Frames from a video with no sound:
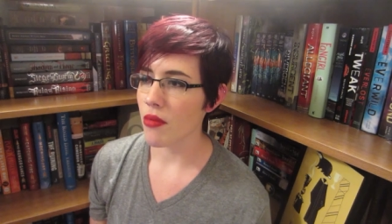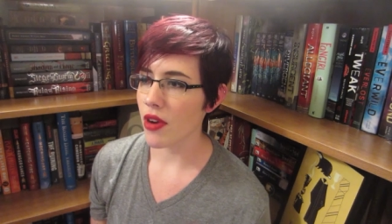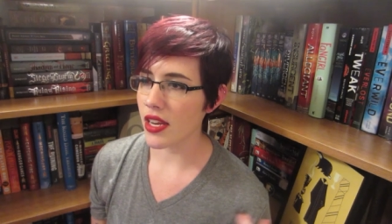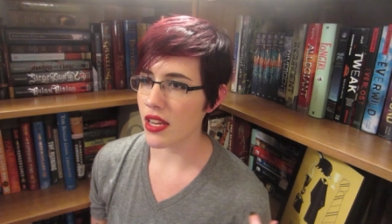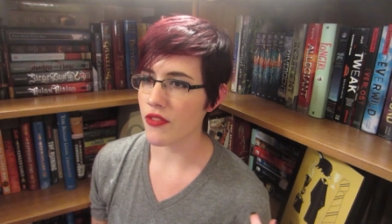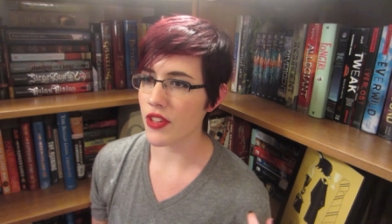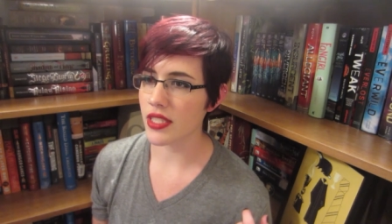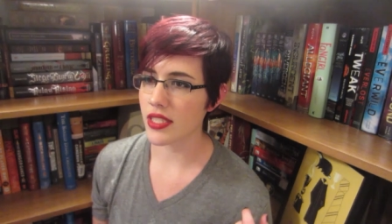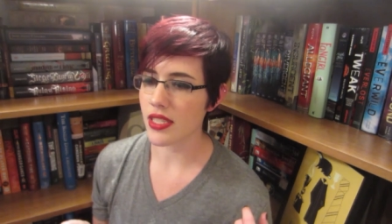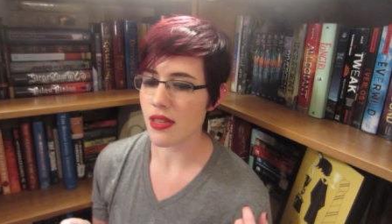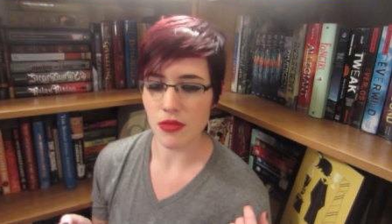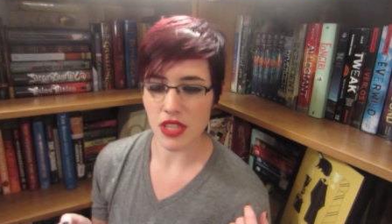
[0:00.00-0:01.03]
But if it's
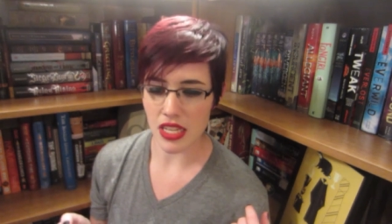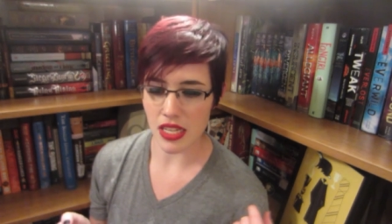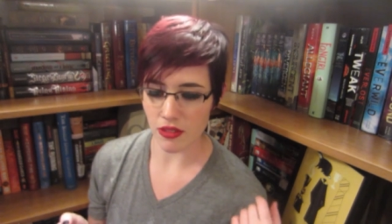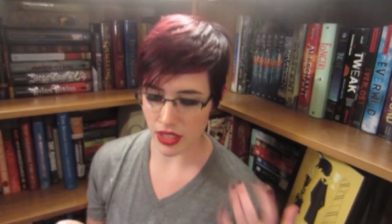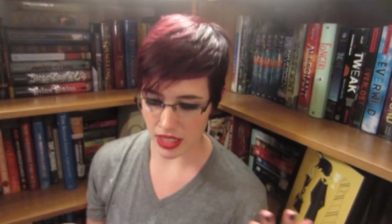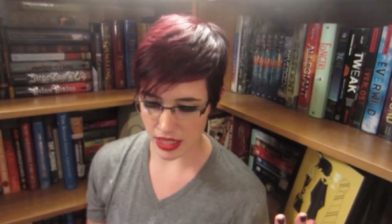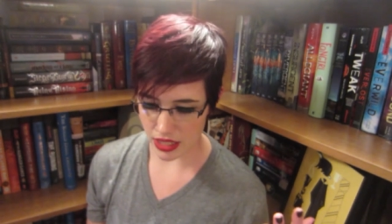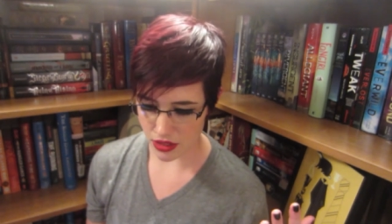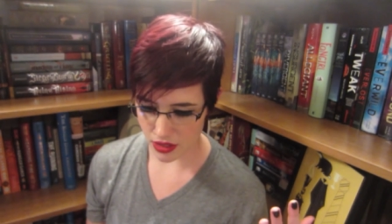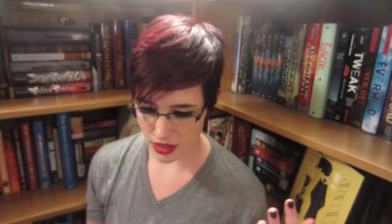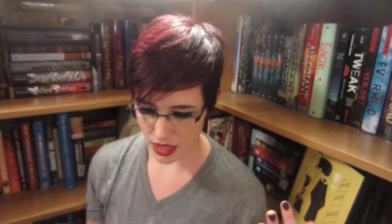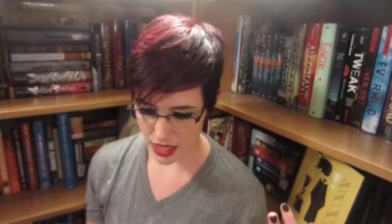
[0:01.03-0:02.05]
something really
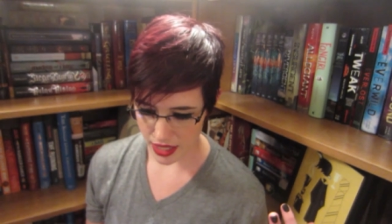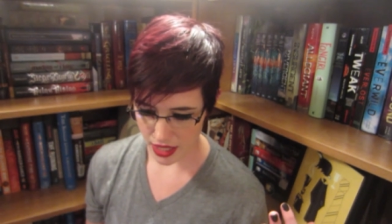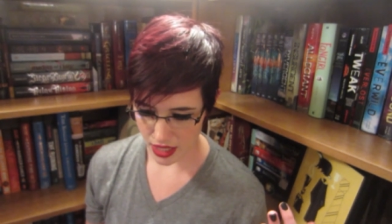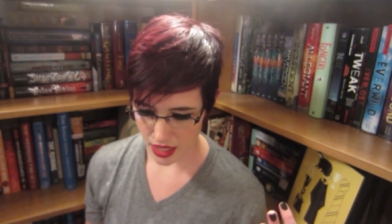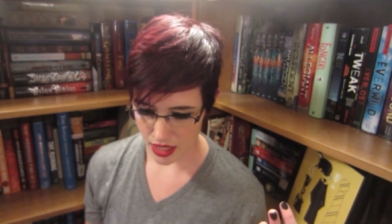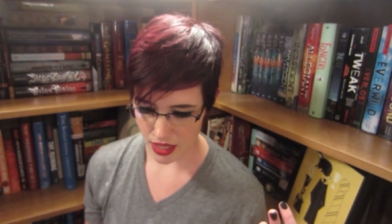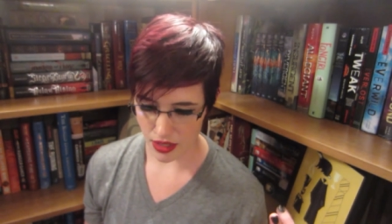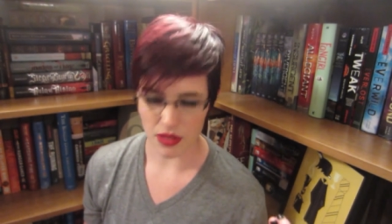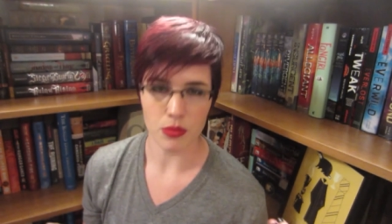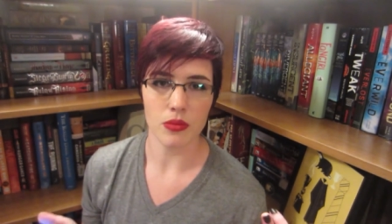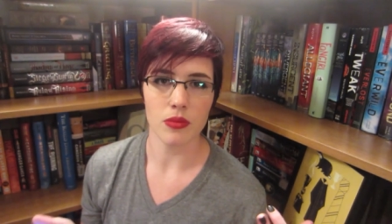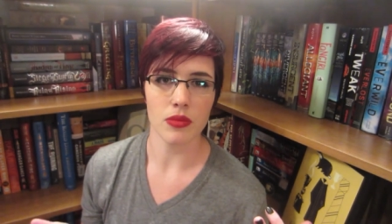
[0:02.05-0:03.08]
little, like uh,
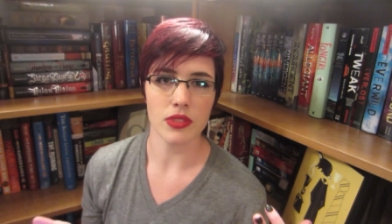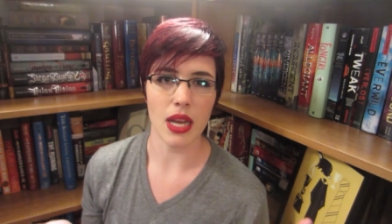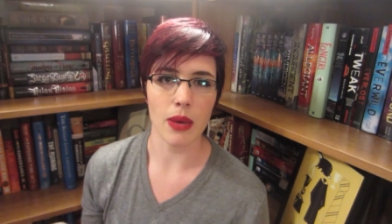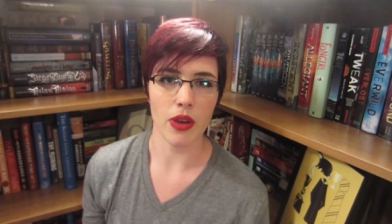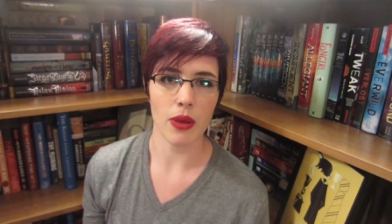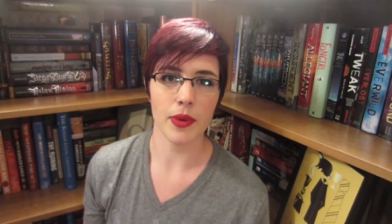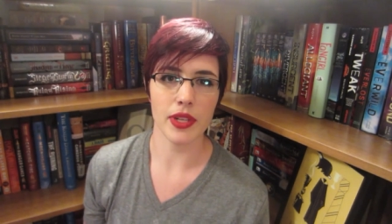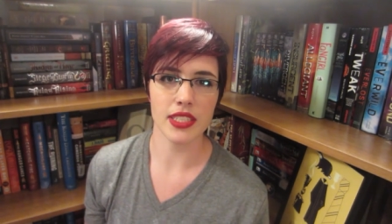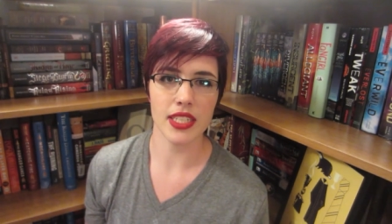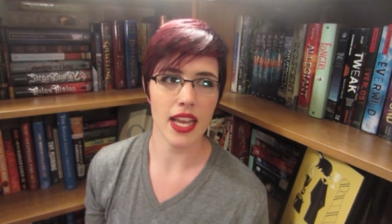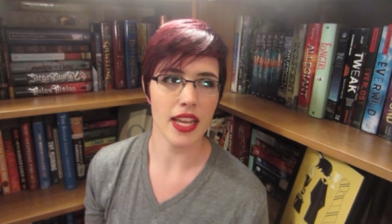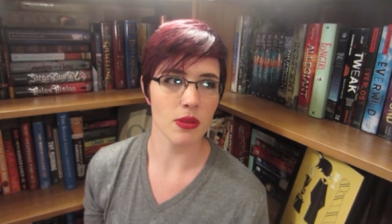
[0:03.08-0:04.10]
Top 5
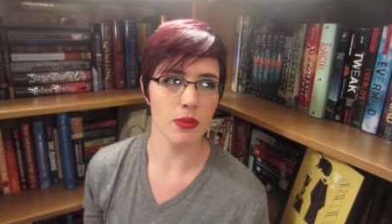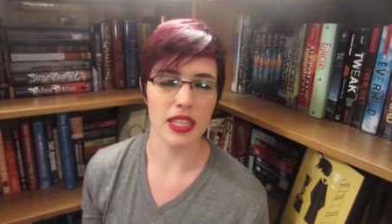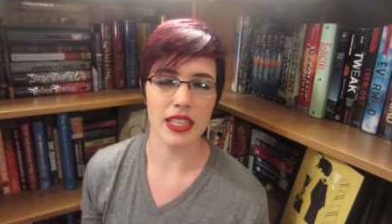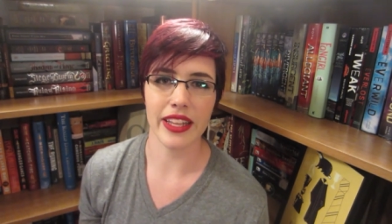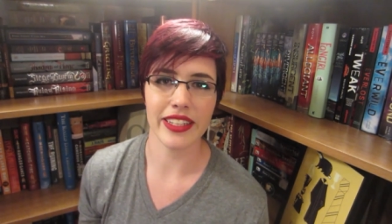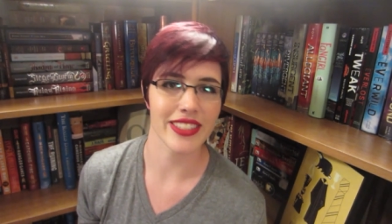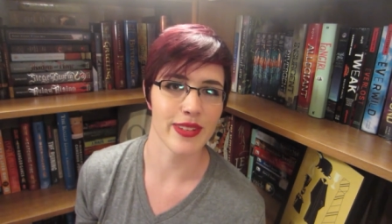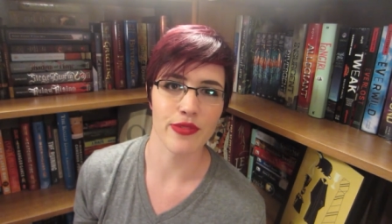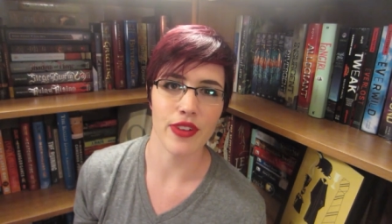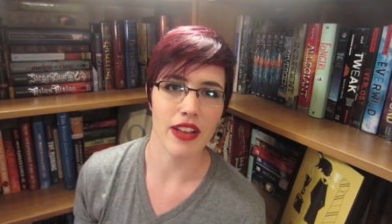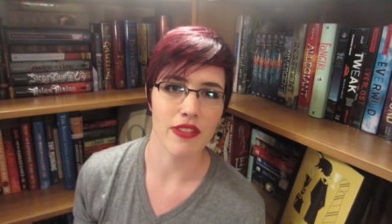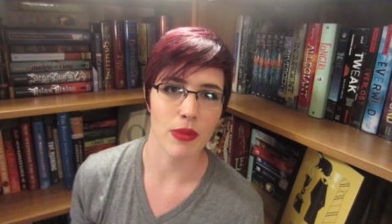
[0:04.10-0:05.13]
Wednesday, it'll be less than
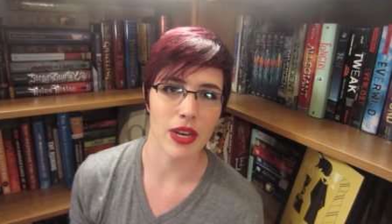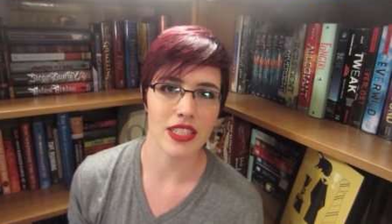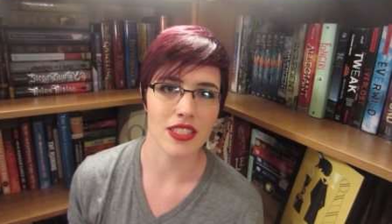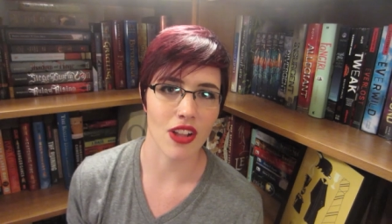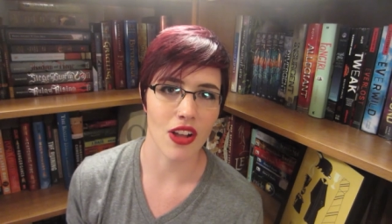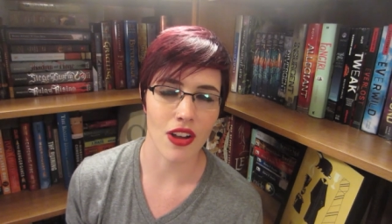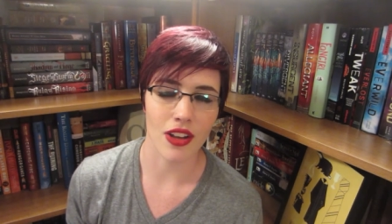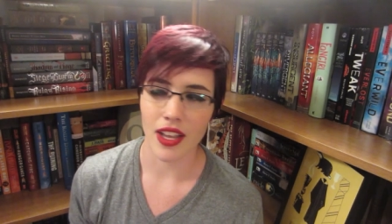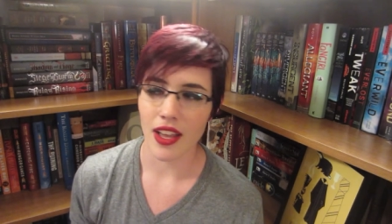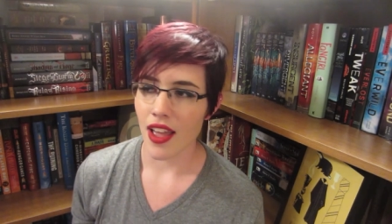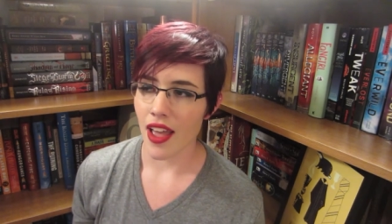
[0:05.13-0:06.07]
5 minutes long.